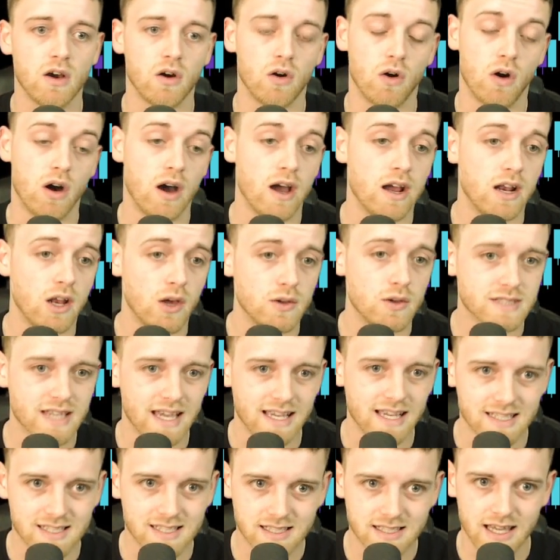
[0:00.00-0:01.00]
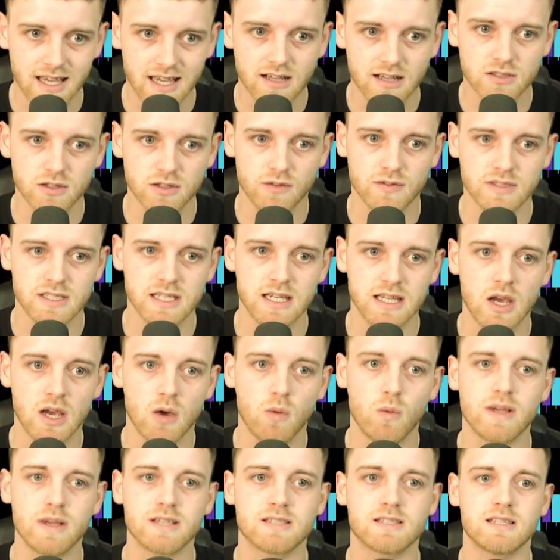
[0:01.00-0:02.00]
or higher lows getting set, because obviously
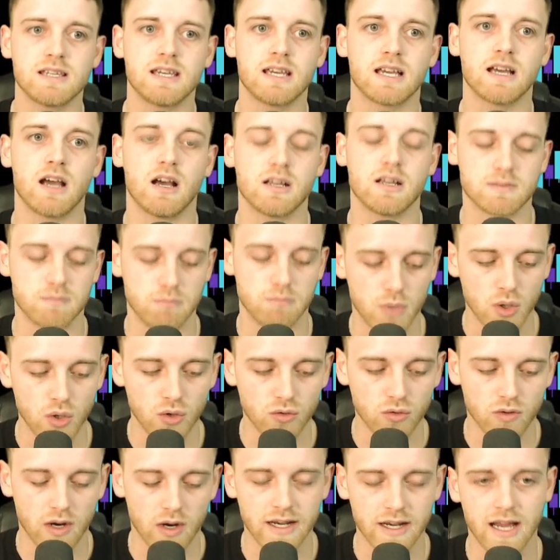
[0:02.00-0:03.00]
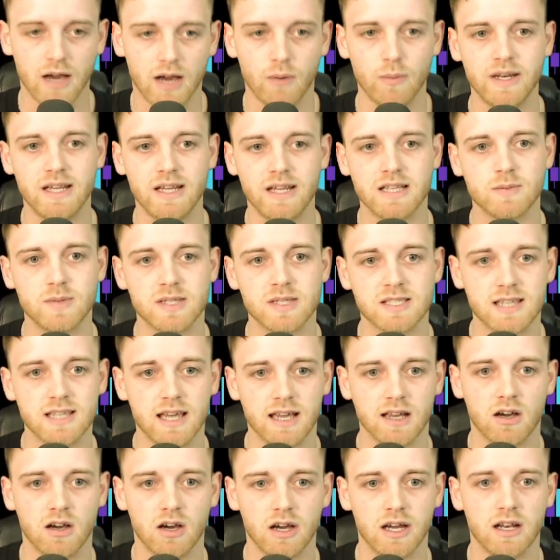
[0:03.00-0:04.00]
we're seeing us moon right now. We need to be
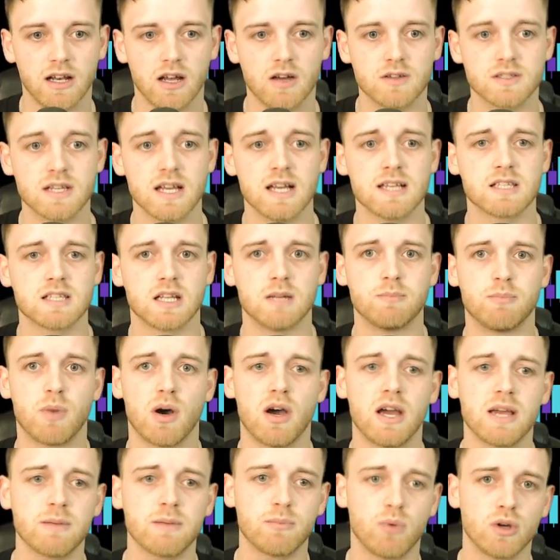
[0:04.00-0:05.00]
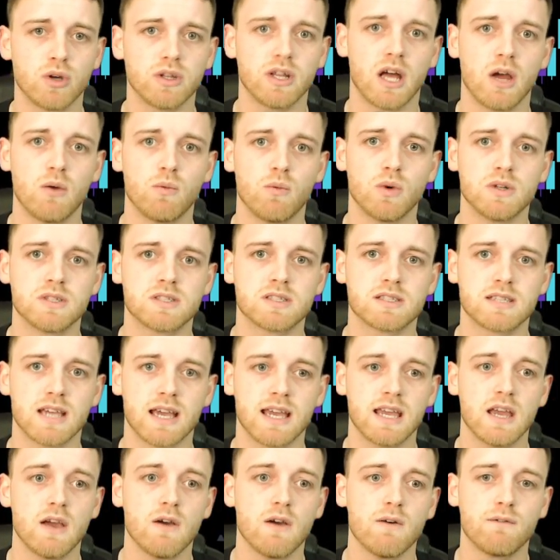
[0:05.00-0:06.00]
setting higher lows. So the buying point that I would
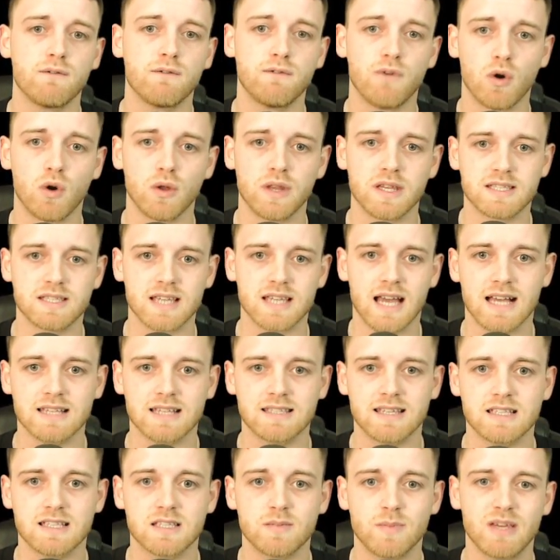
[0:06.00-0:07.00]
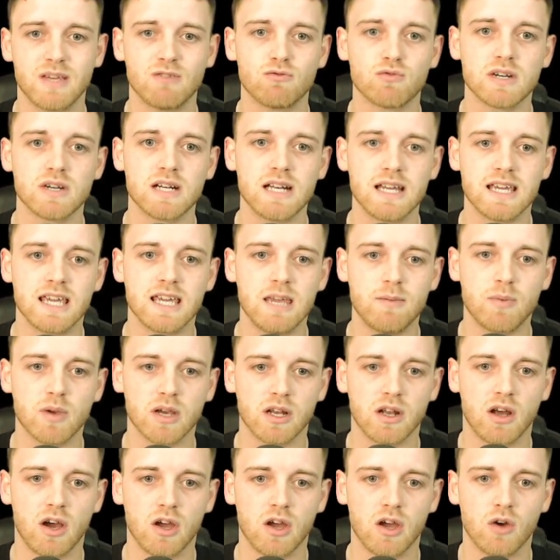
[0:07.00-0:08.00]
say for this asset to be really keeping
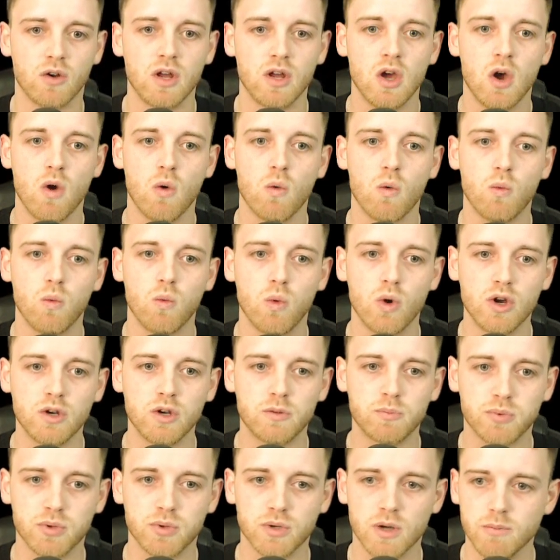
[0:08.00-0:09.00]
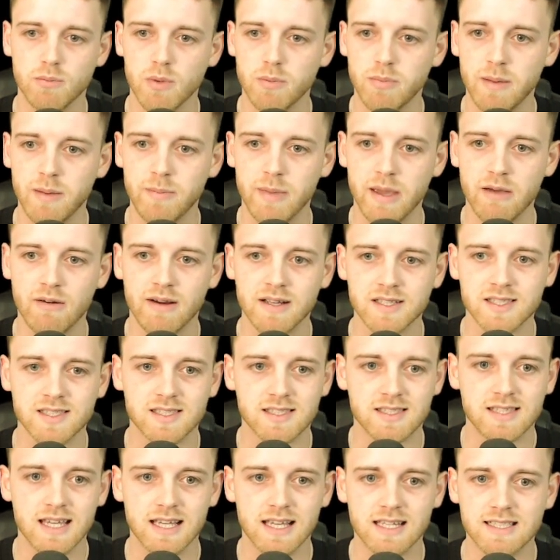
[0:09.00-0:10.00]
an eye on would probably be around
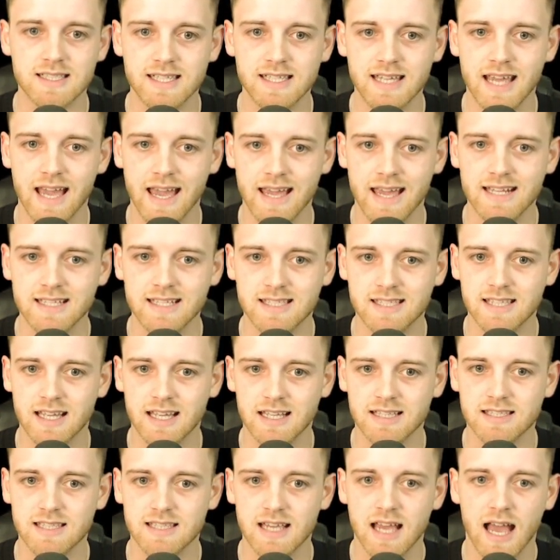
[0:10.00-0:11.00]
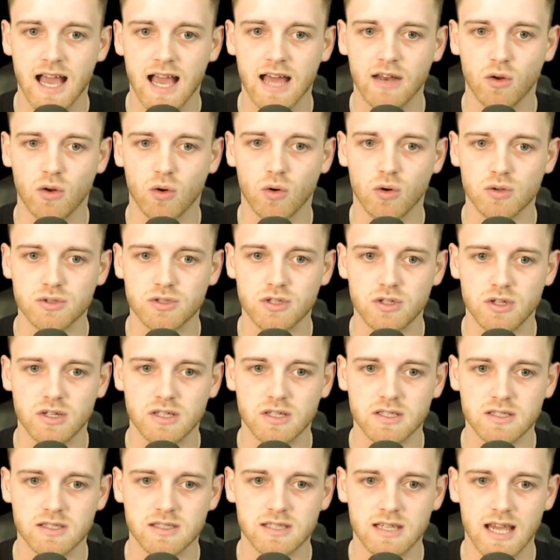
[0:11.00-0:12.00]
68 cents. And also you
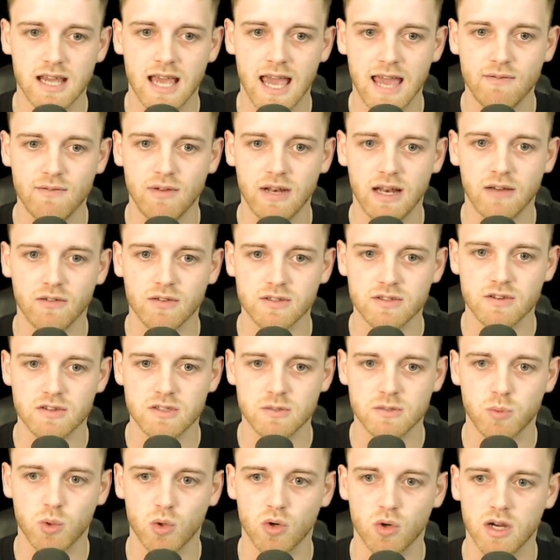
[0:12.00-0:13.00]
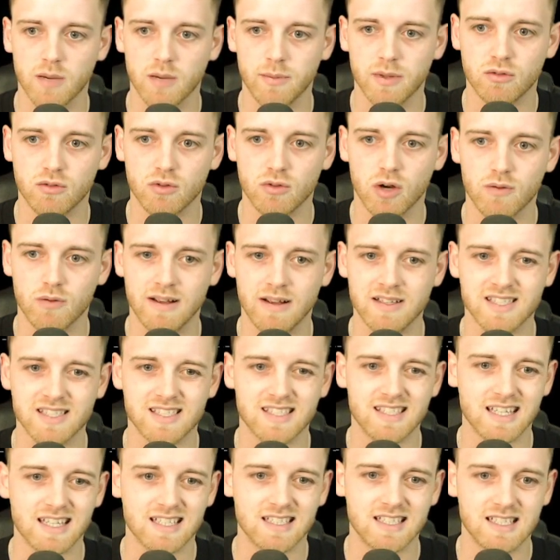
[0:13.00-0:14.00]
can see heavy levels of support coming through at around
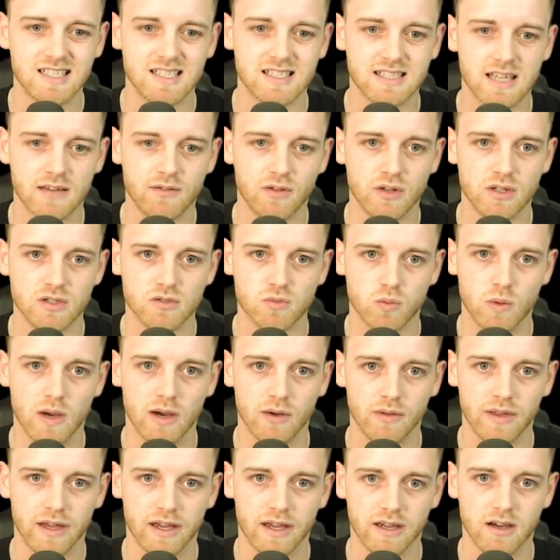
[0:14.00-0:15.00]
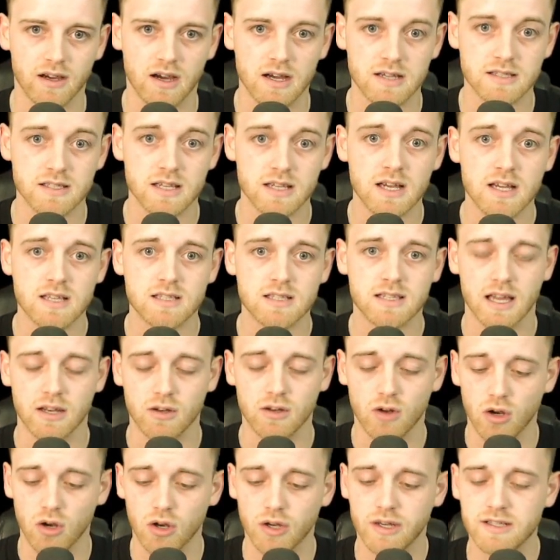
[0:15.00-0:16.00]
67 as well there, guys. So yeah,
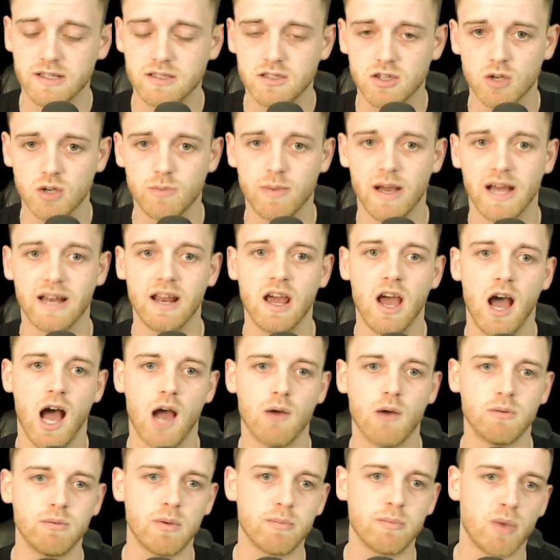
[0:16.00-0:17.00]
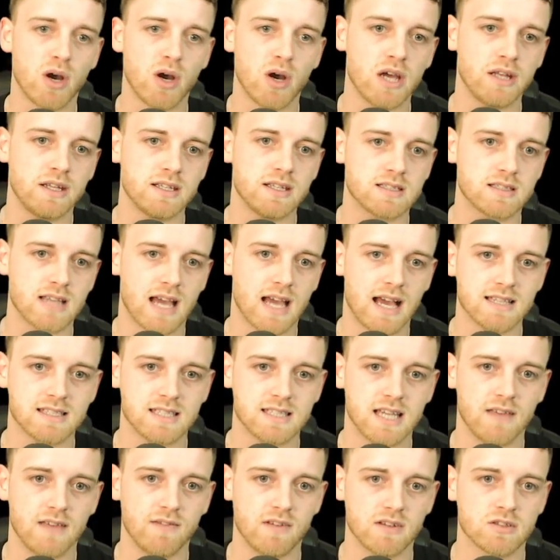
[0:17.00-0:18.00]
not looking too bad. I wouldn't be buying this
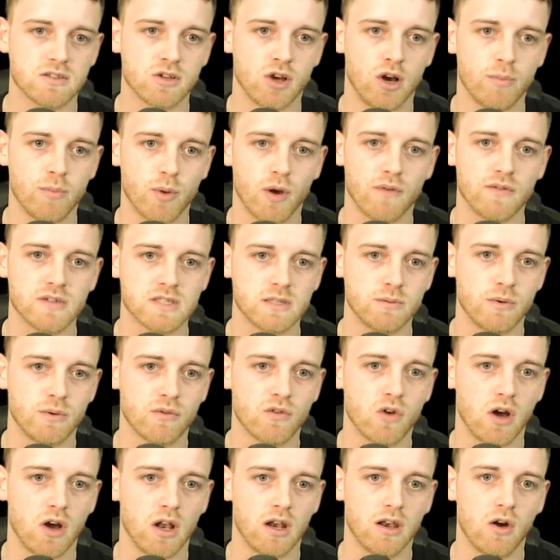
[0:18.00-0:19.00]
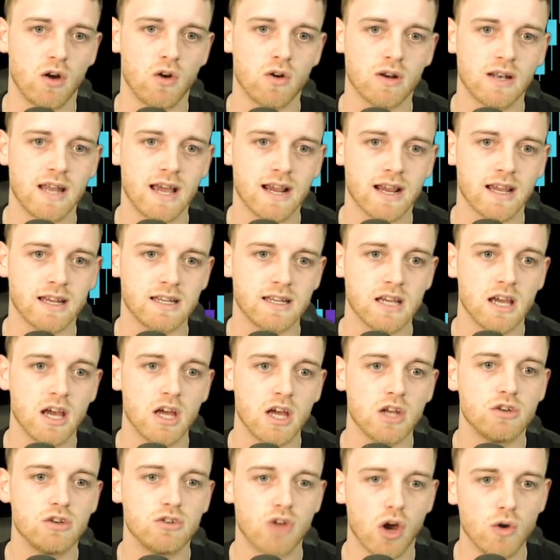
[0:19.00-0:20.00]
asset at the top. Obviously, we've got a long-legged
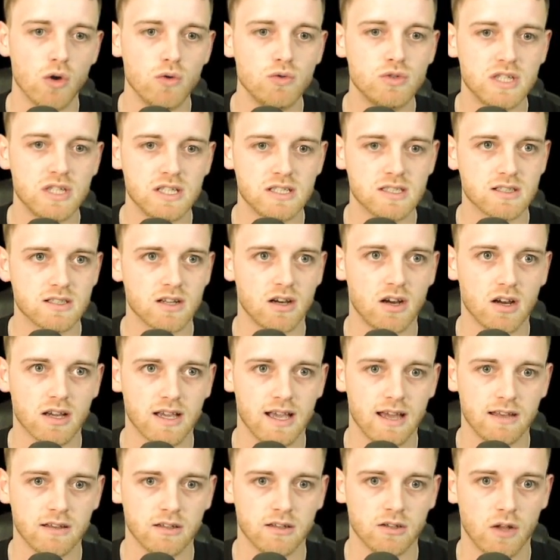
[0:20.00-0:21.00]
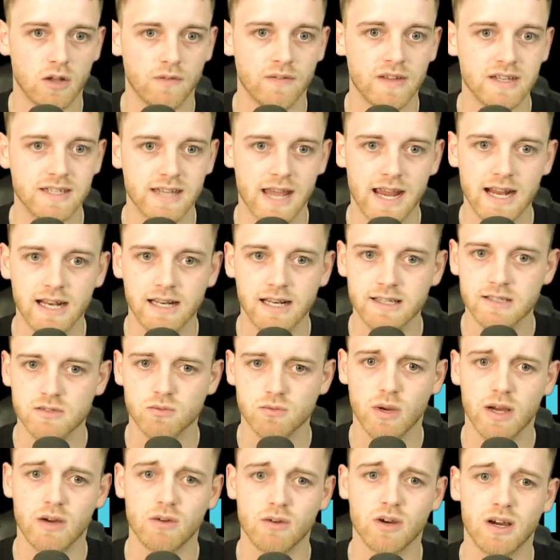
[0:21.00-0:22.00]
doji star candle on the daily as
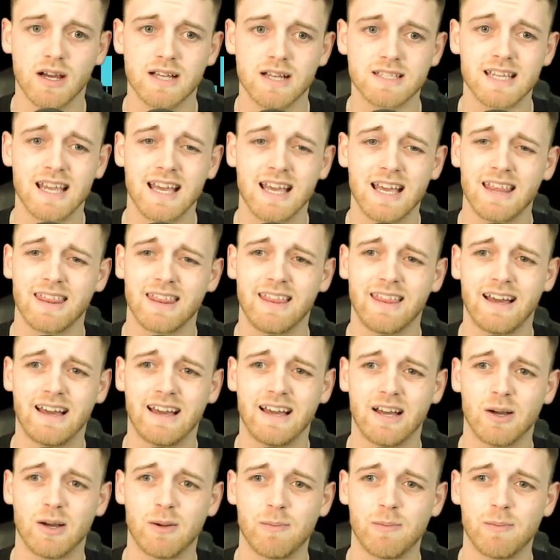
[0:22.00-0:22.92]
well, guys. That